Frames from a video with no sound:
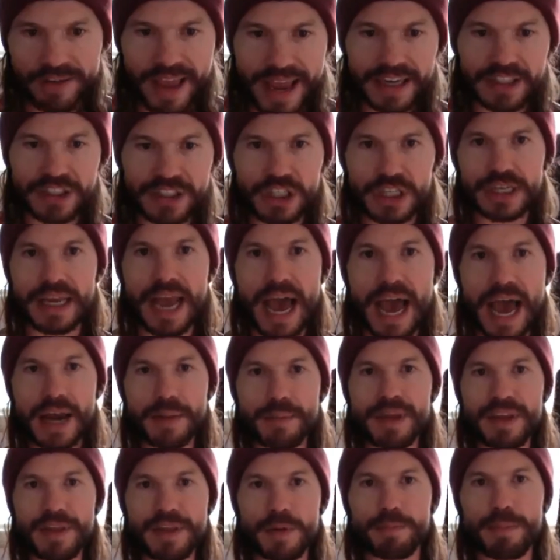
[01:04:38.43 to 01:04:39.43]
on stage, you got
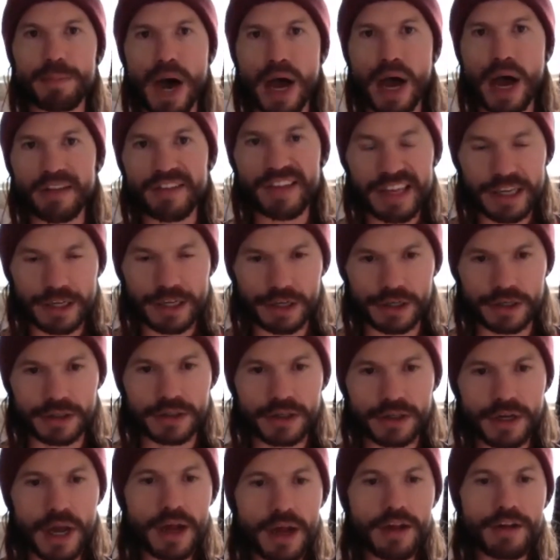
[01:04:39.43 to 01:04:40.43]
to be the boss here.
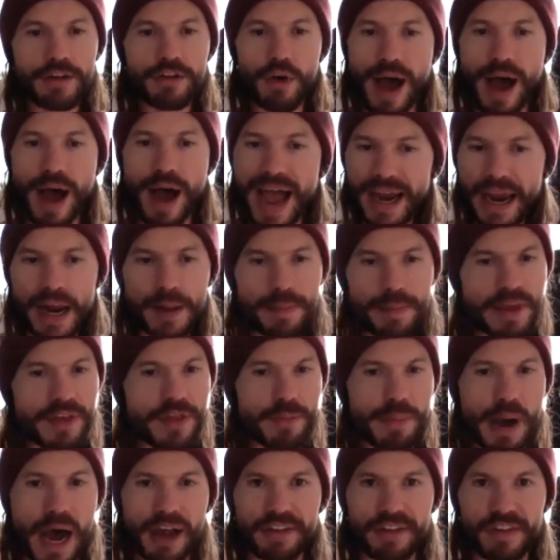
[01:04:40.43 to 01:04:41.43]
So I got to be
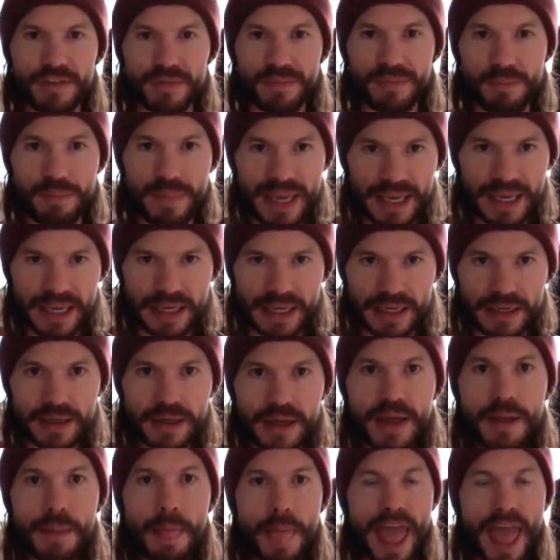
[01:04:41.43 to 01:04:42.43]
the boss of me.
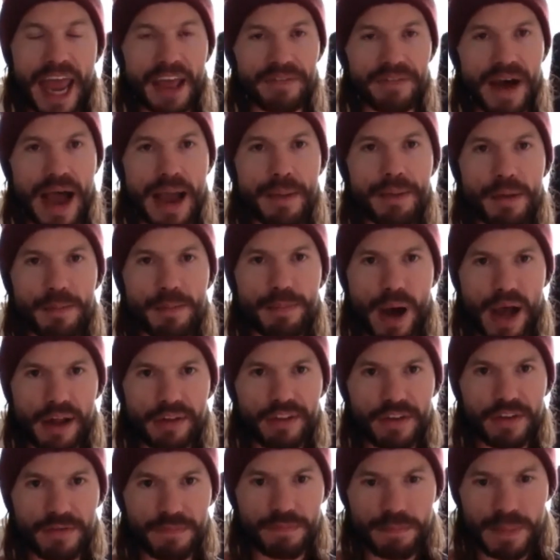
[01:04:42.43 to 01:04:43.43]
And if I'm the
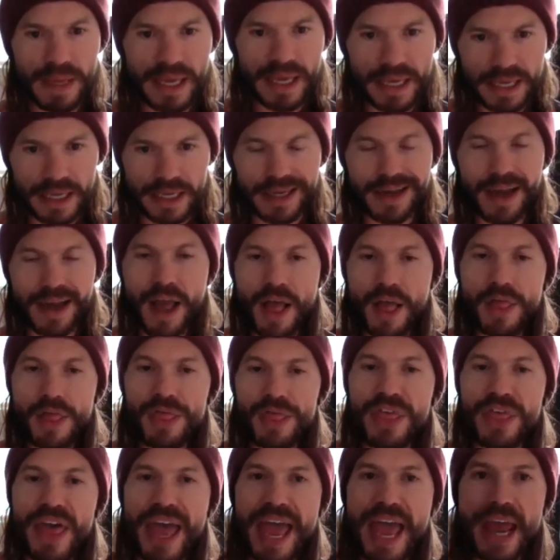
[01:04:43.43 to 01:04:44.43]
boss of me,
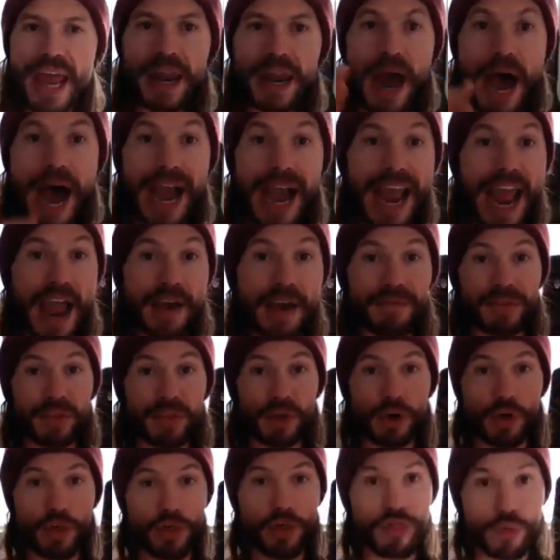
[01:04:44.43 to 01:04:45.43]
then I have
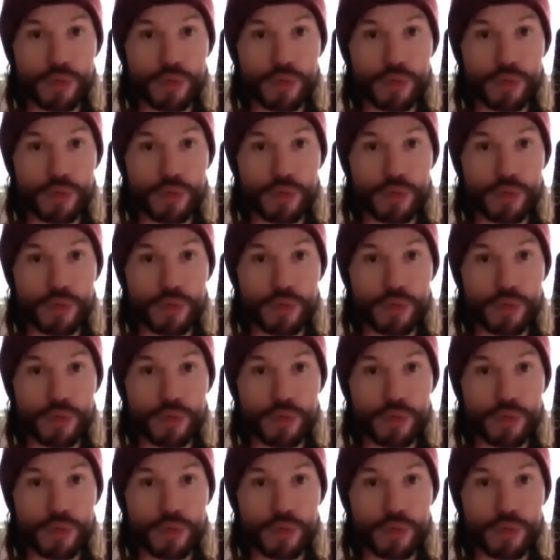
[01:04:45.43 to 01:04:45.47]
the